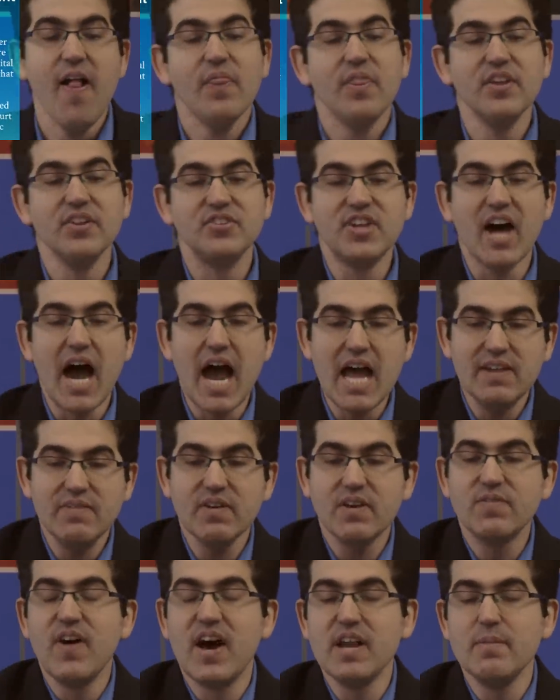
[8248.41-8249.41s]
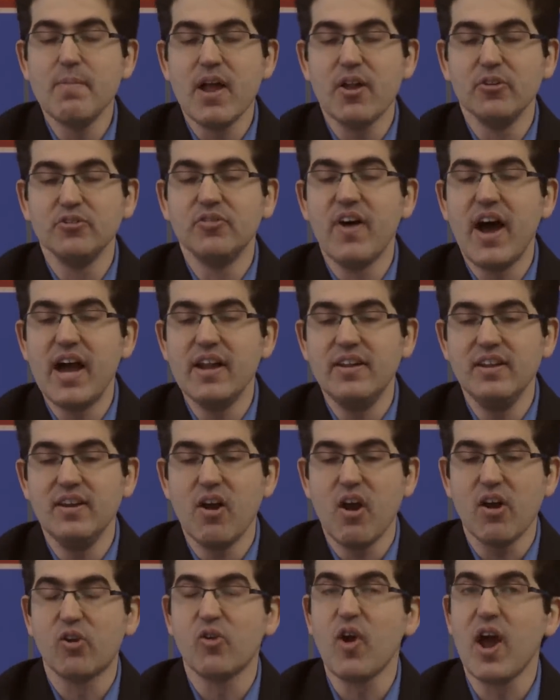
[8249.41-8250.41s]
the scientific fundamentals of ID
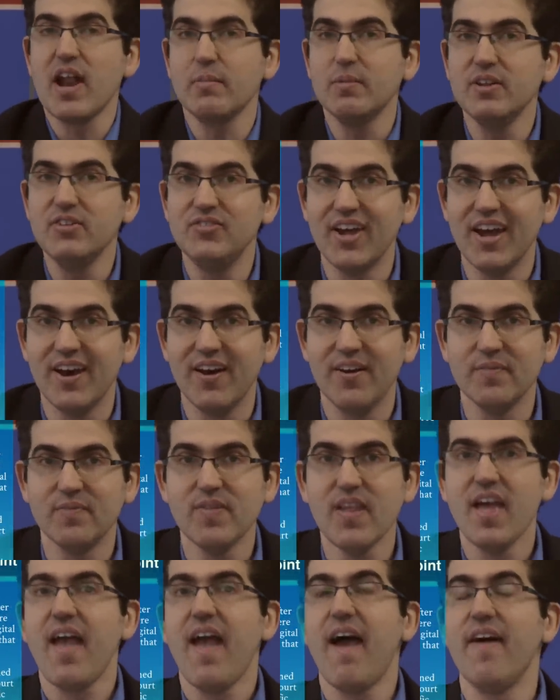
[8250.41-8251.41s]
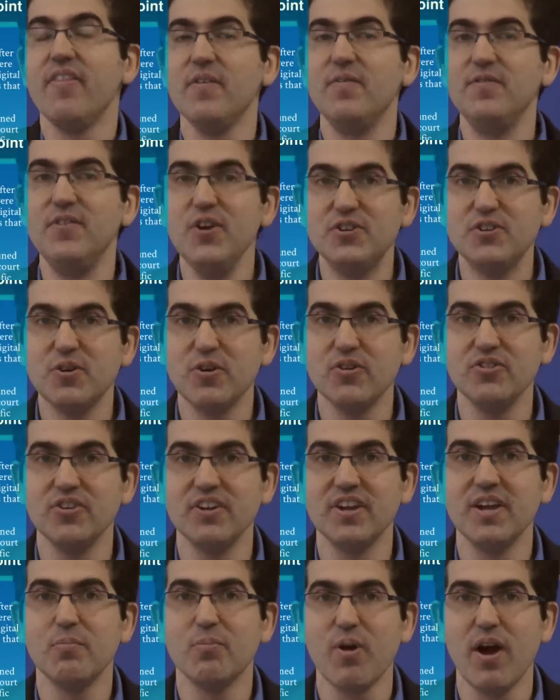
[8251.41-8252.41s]
are incredibly sound, and the future is
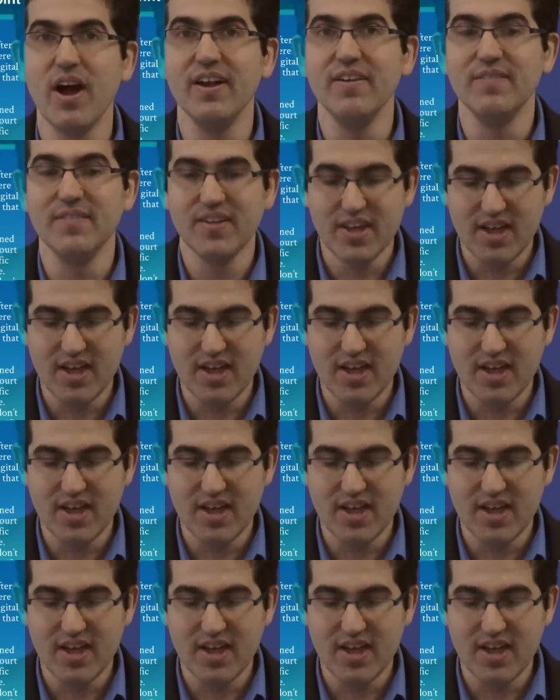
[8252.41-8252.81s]
looking bright.